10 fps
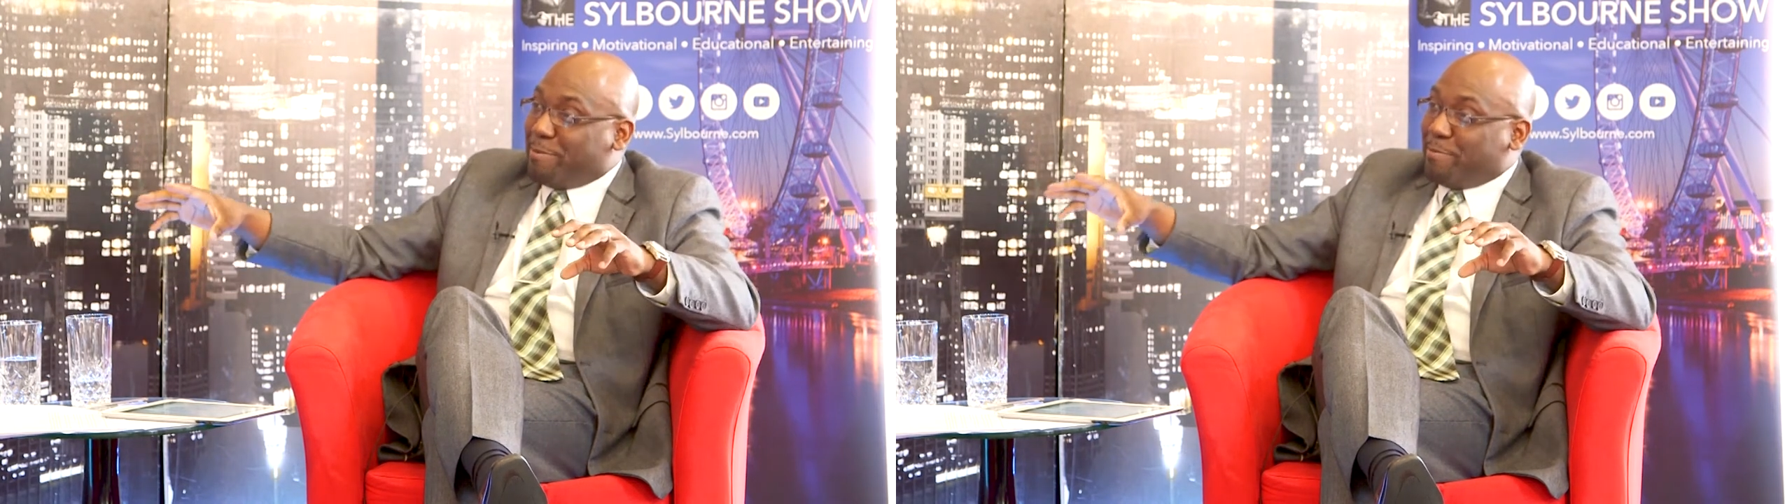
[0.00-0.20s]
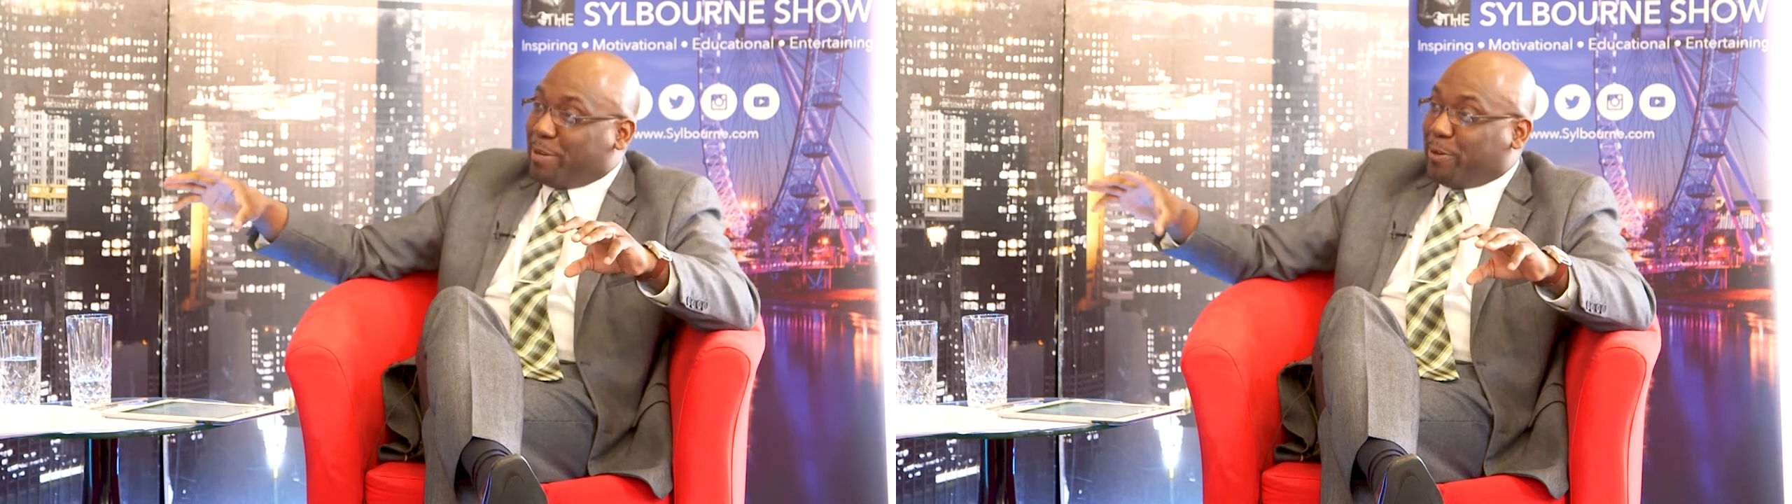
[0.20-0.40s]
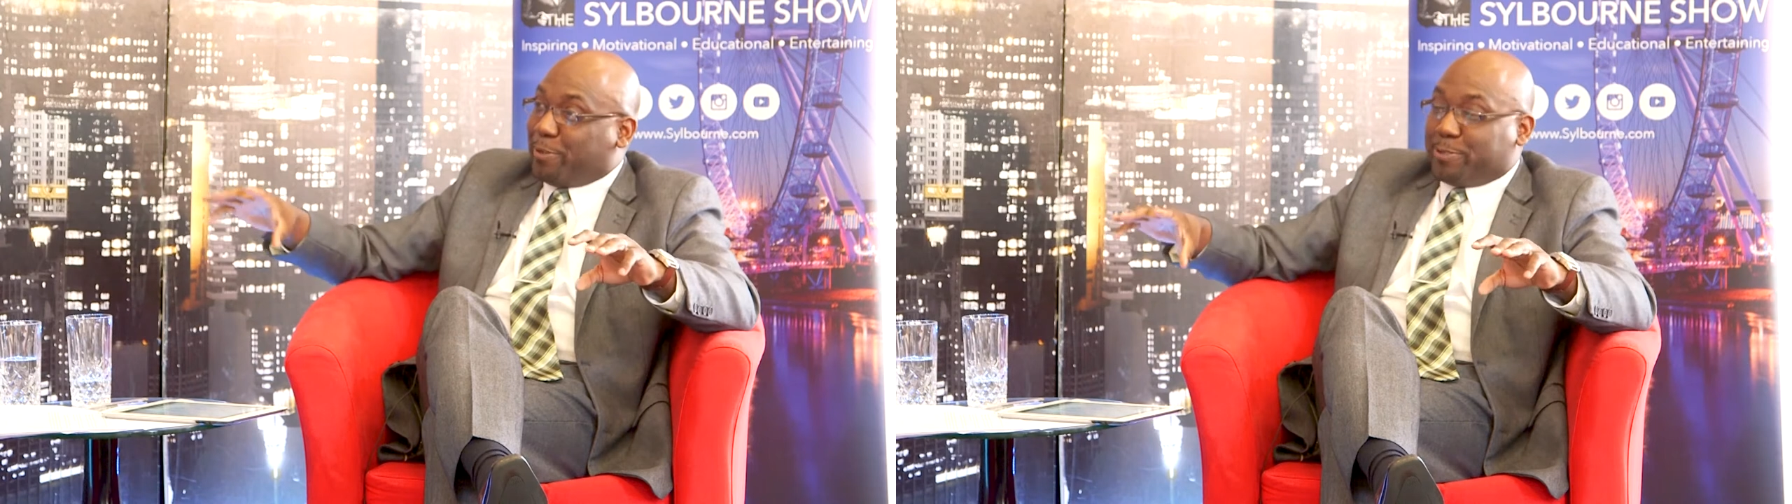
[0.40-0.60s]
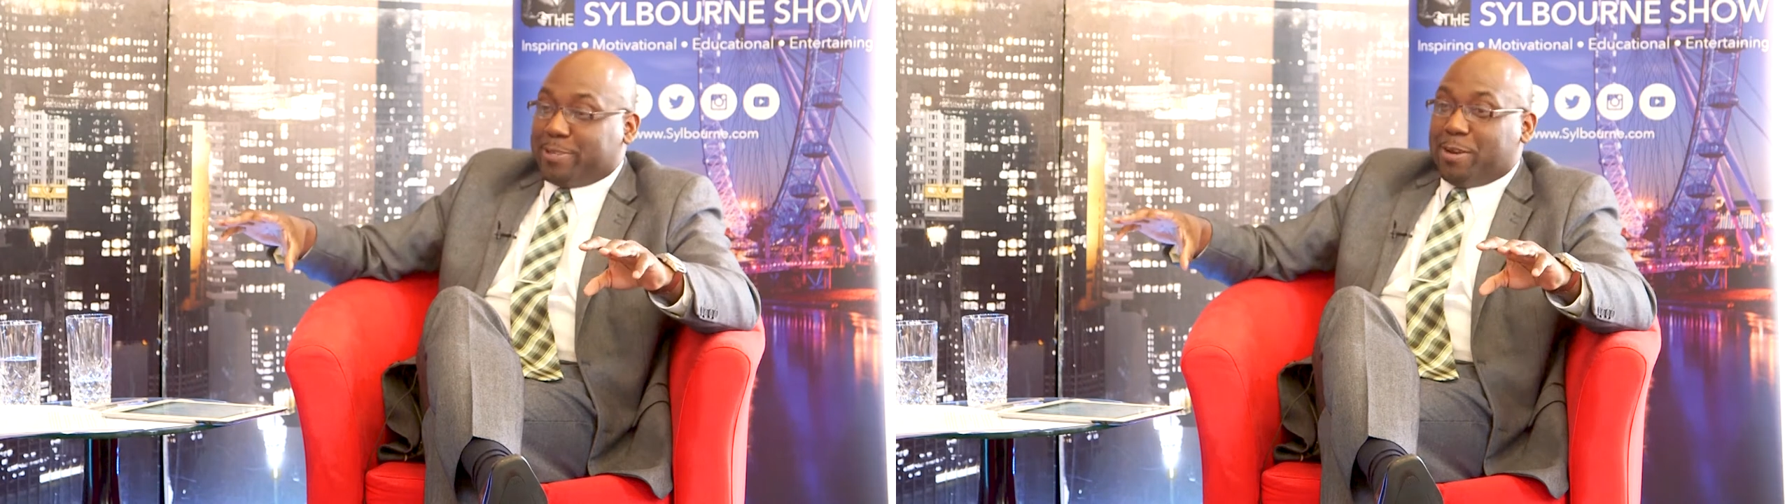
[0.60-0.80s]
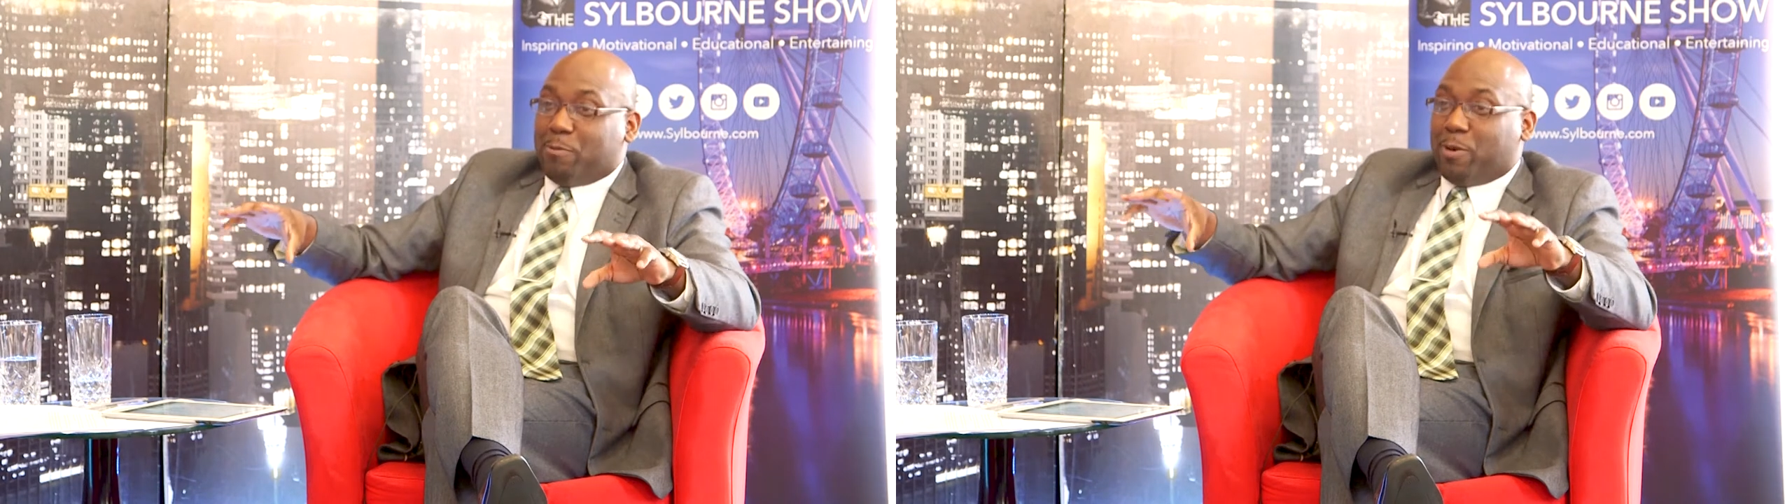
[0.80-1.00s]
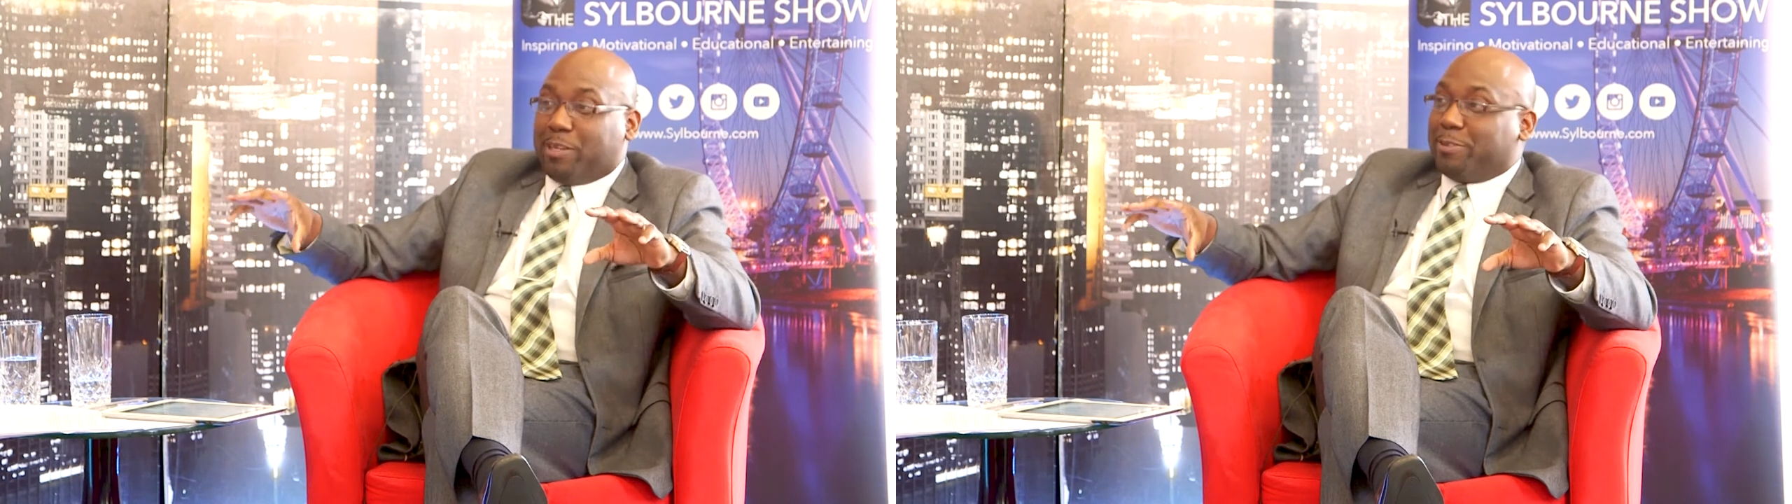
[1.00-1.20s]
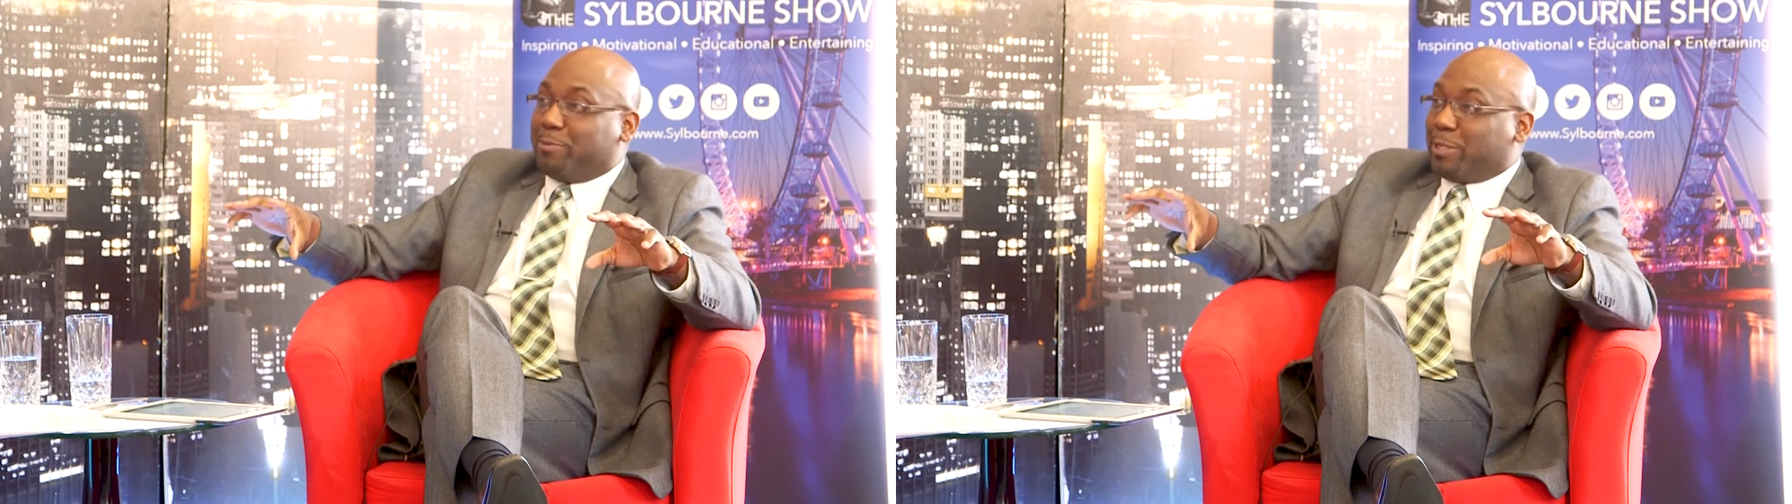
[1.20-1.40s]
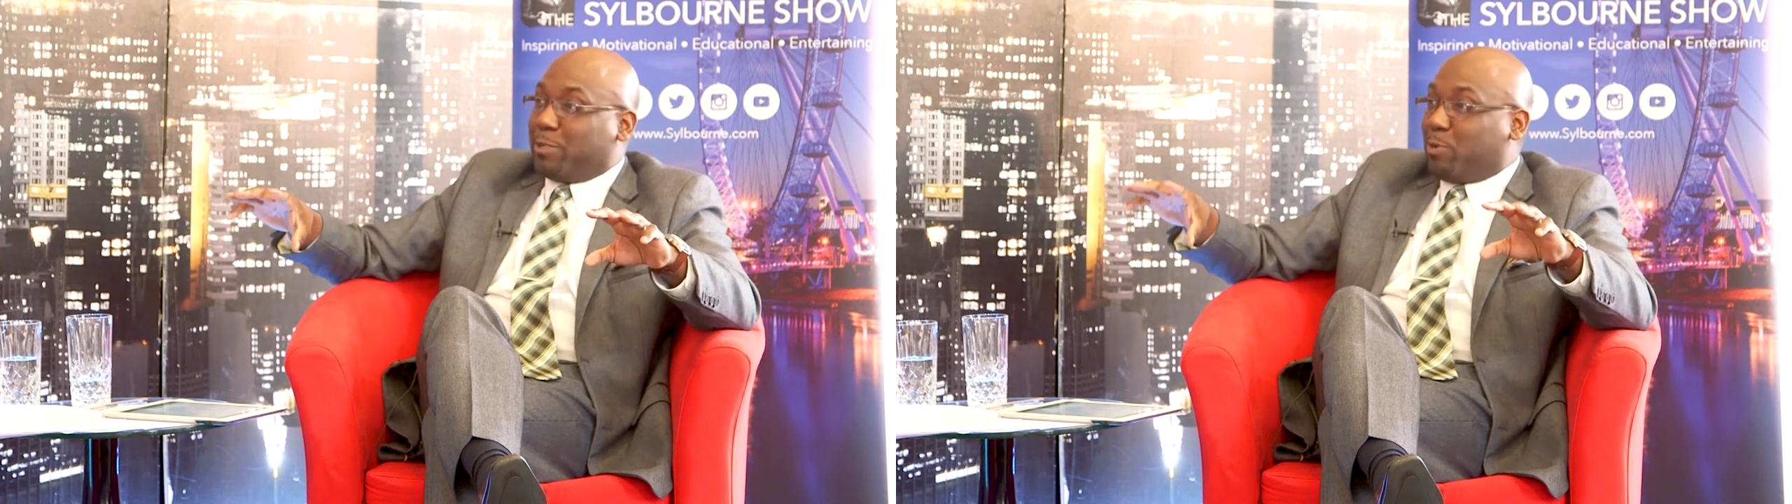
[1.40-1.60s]
Because
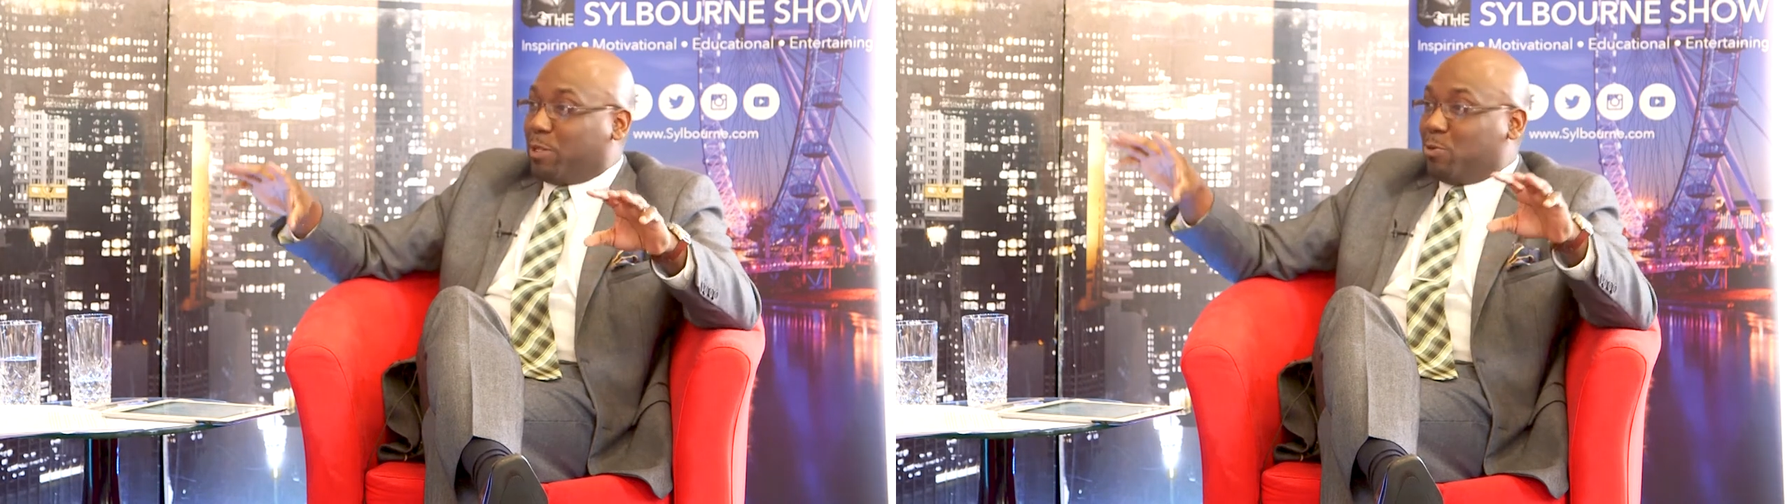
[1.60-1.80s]
what